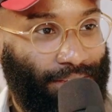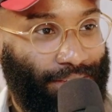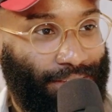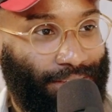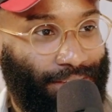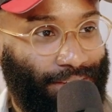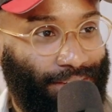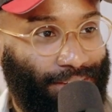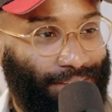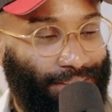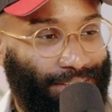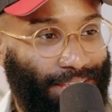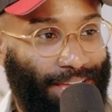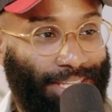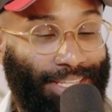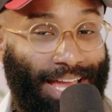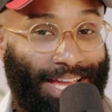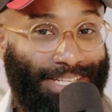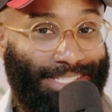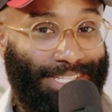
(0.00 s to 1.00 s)
yeah, that
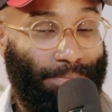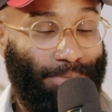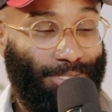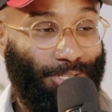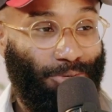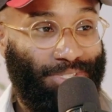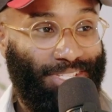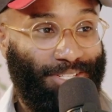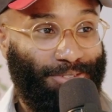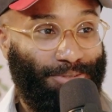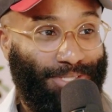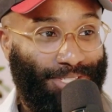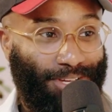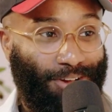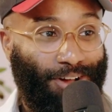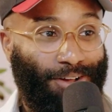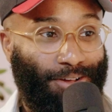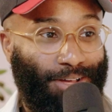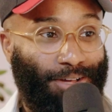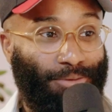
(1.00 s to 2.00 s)
last episode we did was
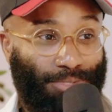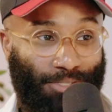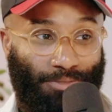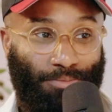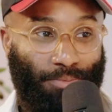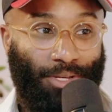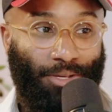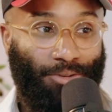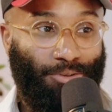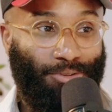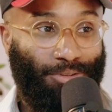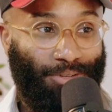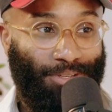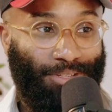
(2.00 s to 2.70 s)
pretty cool.